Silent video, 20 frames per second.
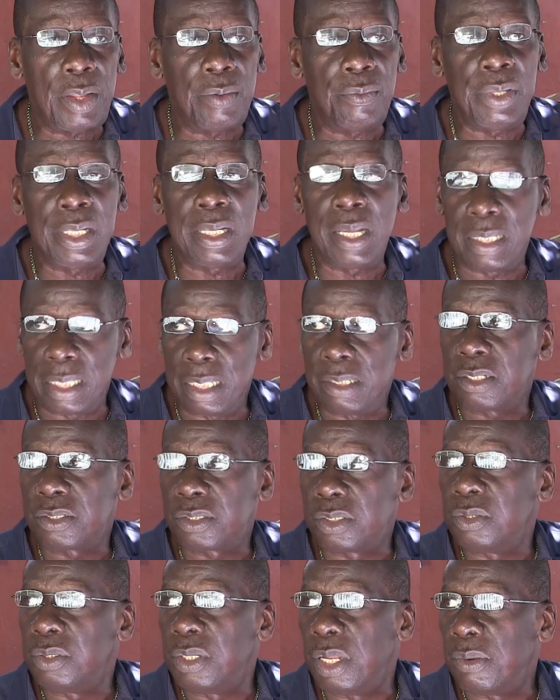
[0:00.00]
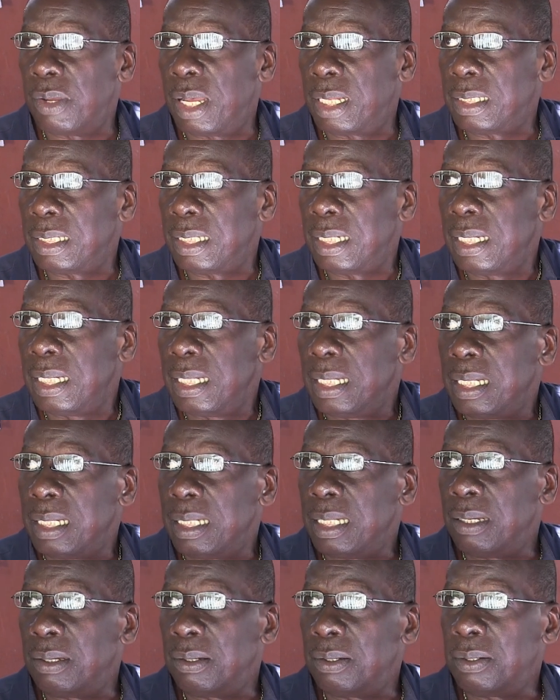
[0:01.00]
we got into Studio One.
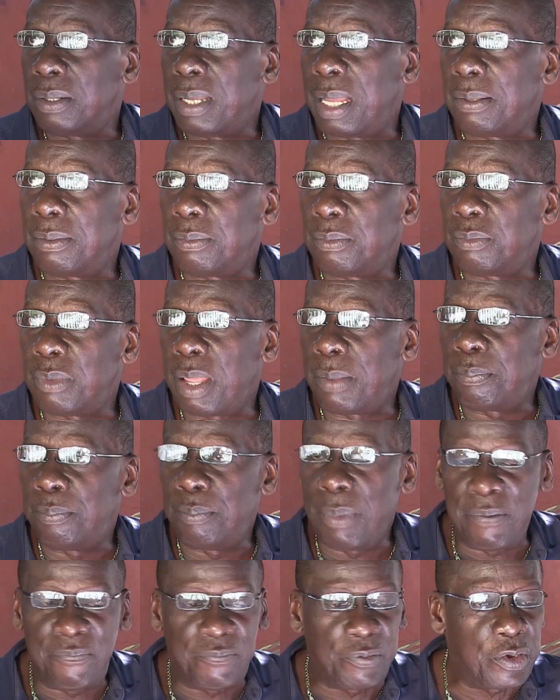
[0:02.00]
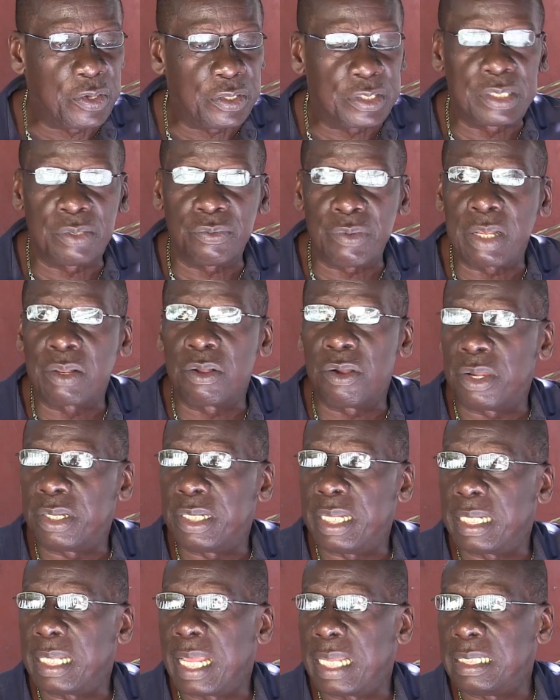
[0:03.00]
You know, my first
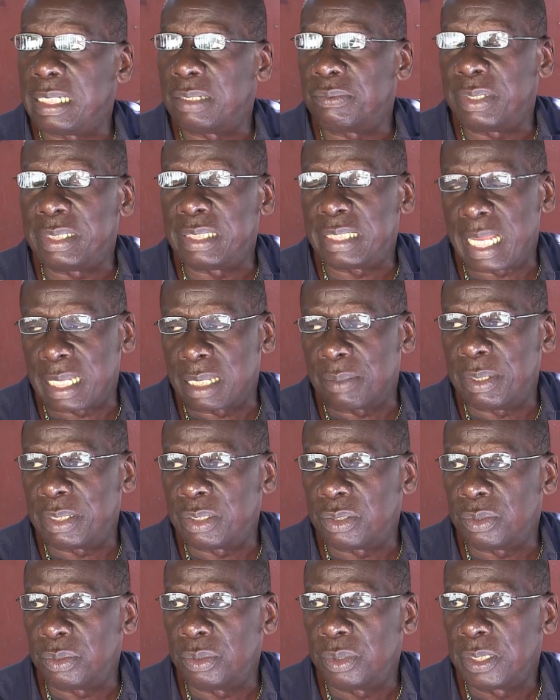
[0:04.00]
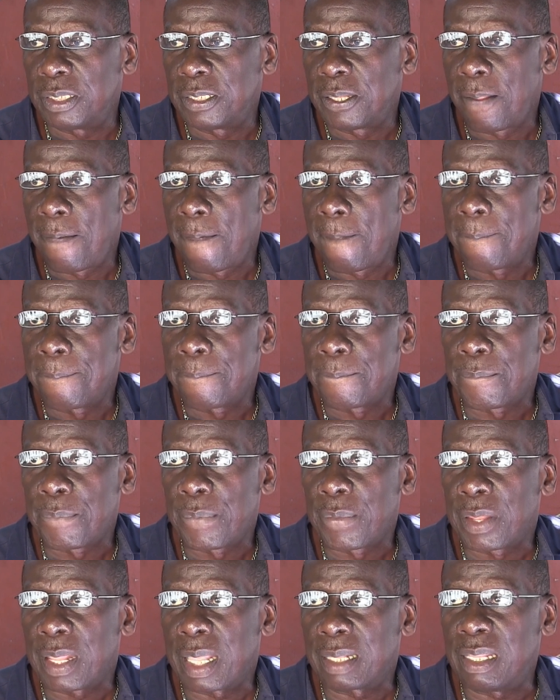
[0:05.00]
recording I did with Jackie Me Too,
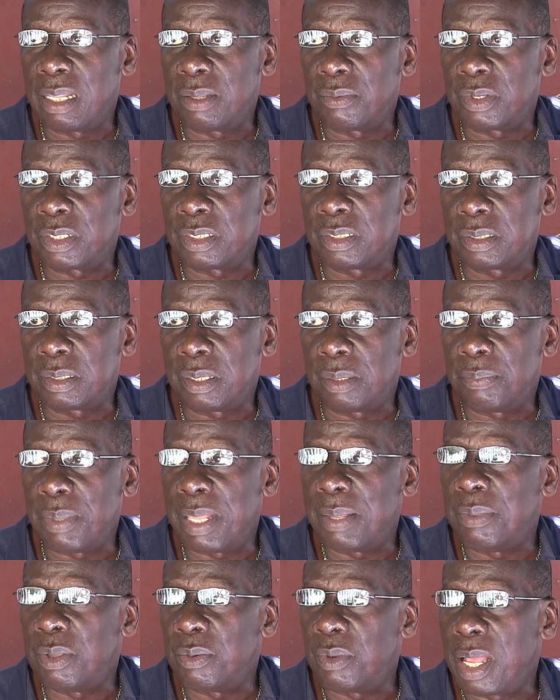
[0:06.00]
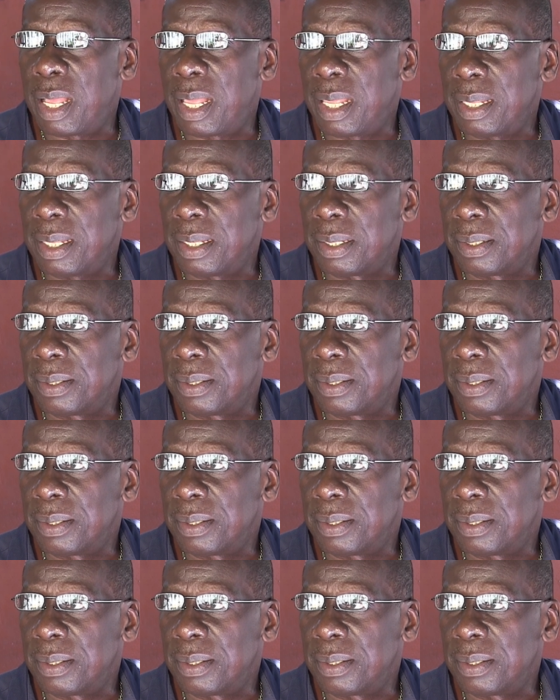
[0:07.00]
I think, was Baby Why.